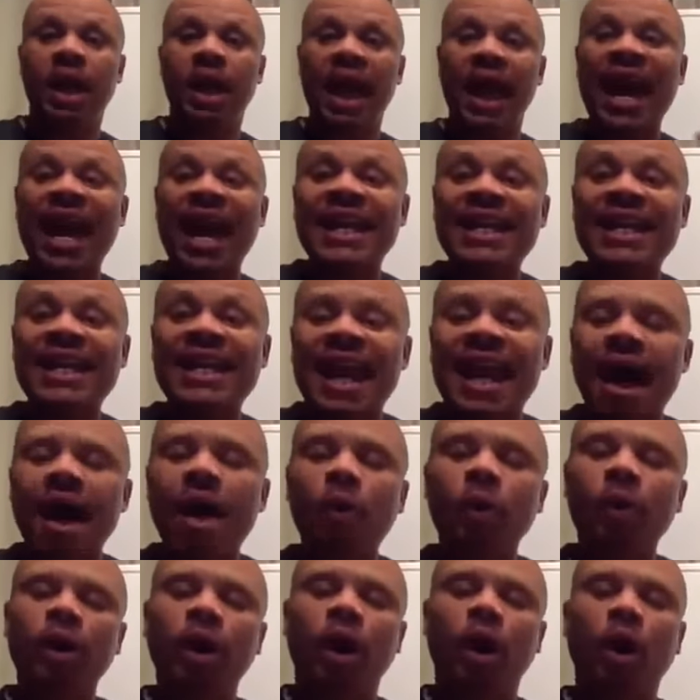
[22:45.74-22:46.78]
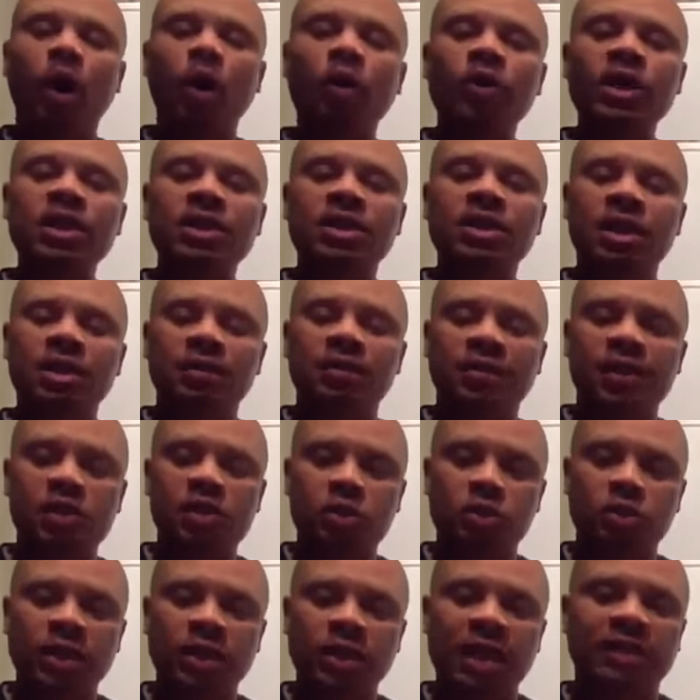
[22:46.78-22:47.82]
And now when all these
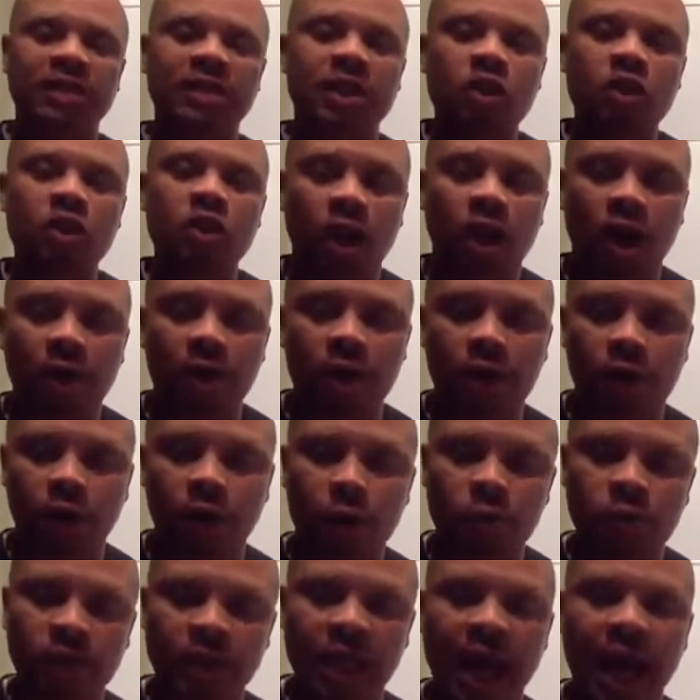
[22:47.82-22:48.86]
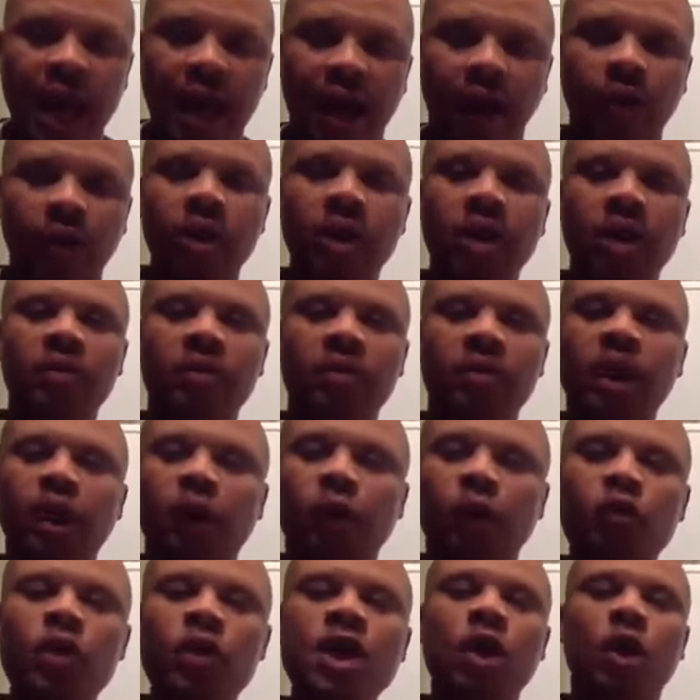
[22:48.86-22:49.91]
individuals that's in your current groups now, they're
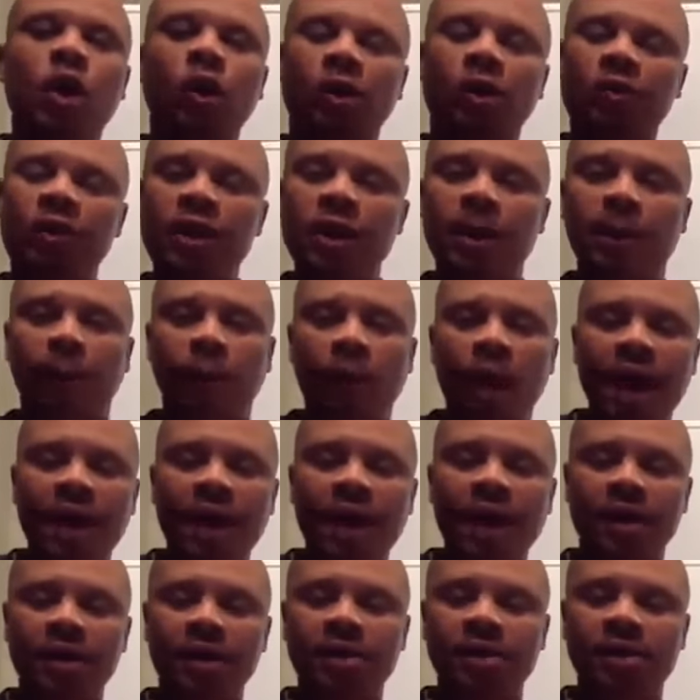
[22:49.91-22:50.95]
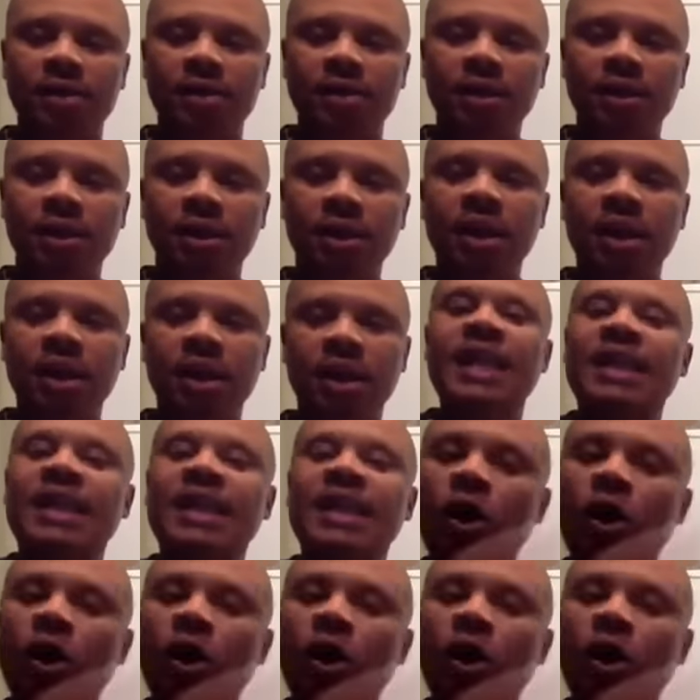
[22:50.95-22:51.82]
reordering the products, that's